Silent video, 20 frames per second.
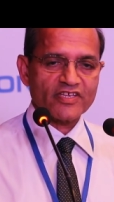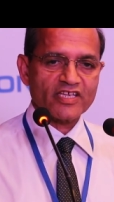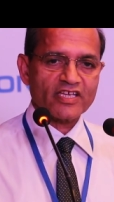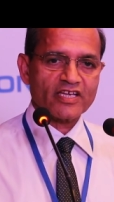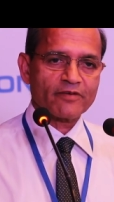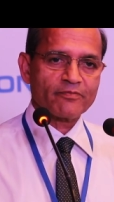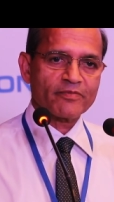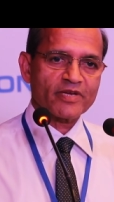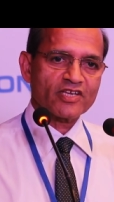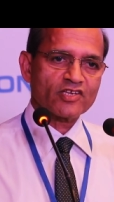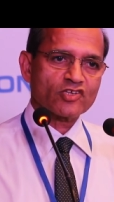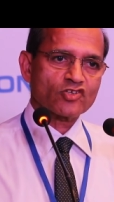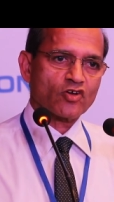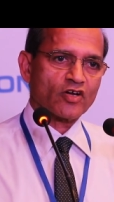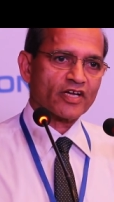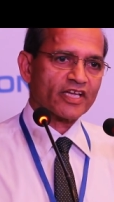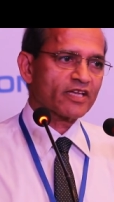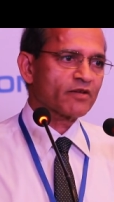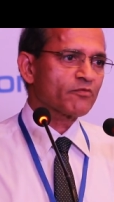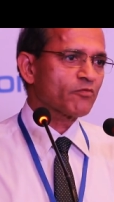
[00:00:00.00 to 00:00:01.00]
we have been
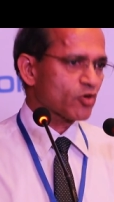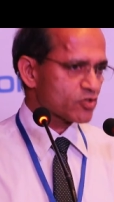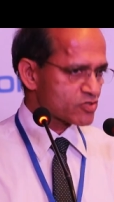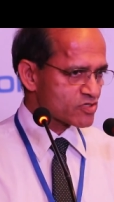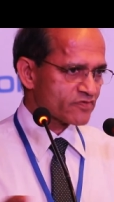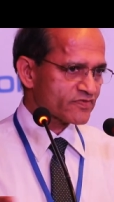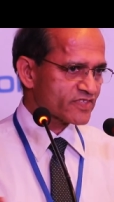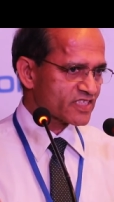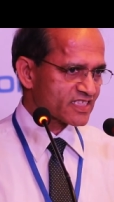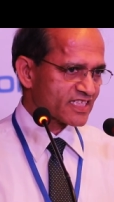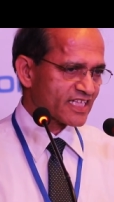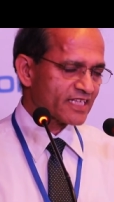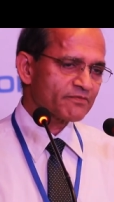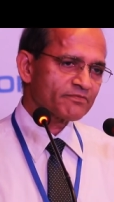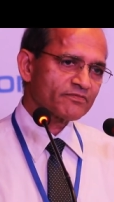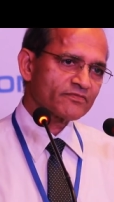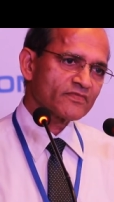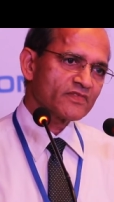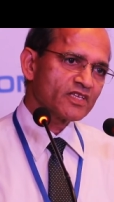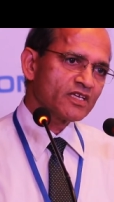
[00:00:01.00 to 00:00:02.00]
talking most of the time,